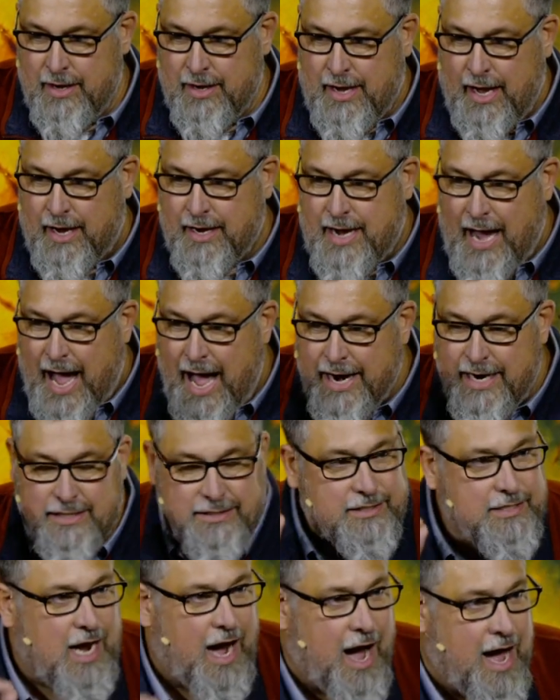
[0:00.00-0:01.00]
God
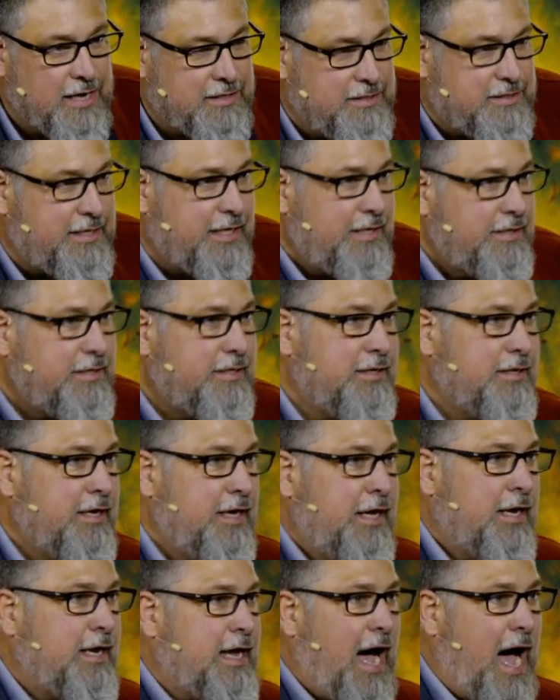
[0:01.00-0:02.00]
is constant,
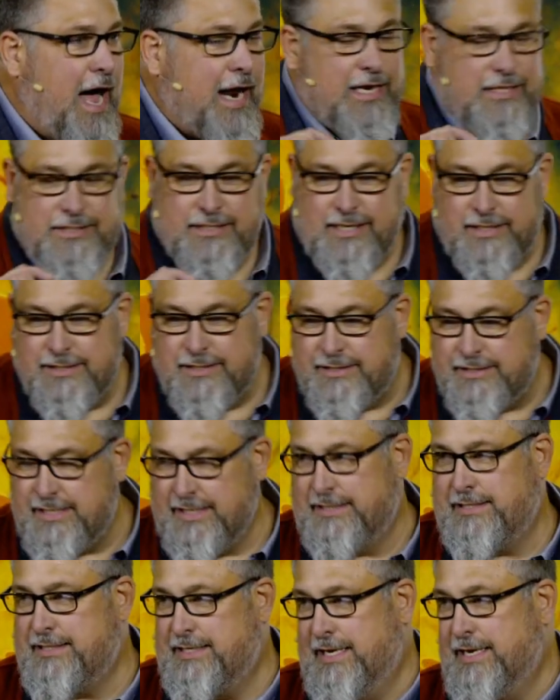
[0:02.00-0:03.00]
God is
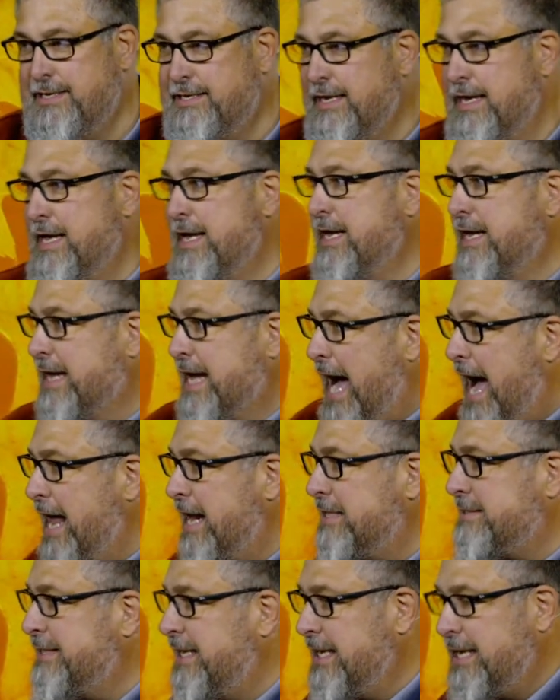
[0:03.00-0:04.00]
consistent,
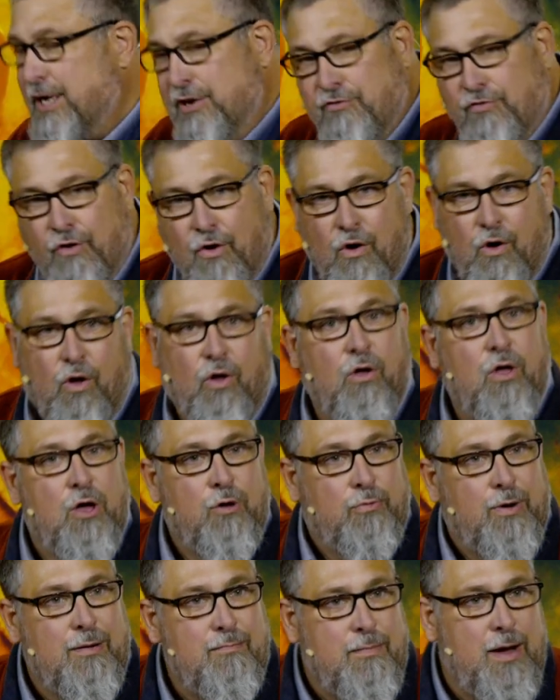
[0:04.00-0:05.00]
God is in control.
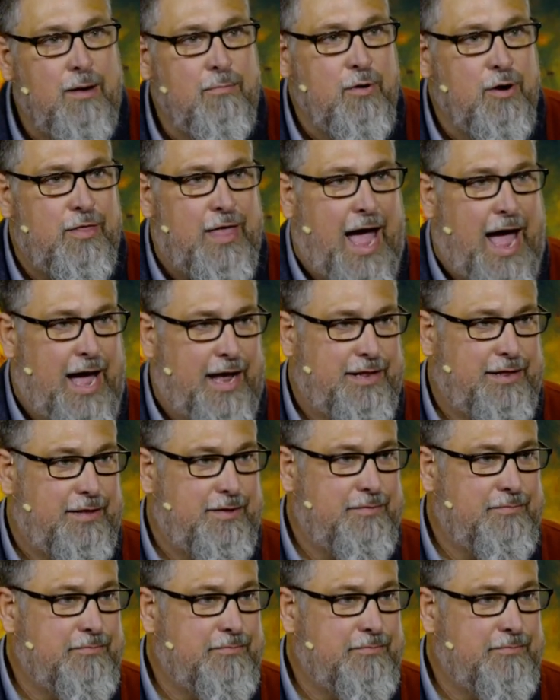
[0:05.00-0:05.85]
Remember that.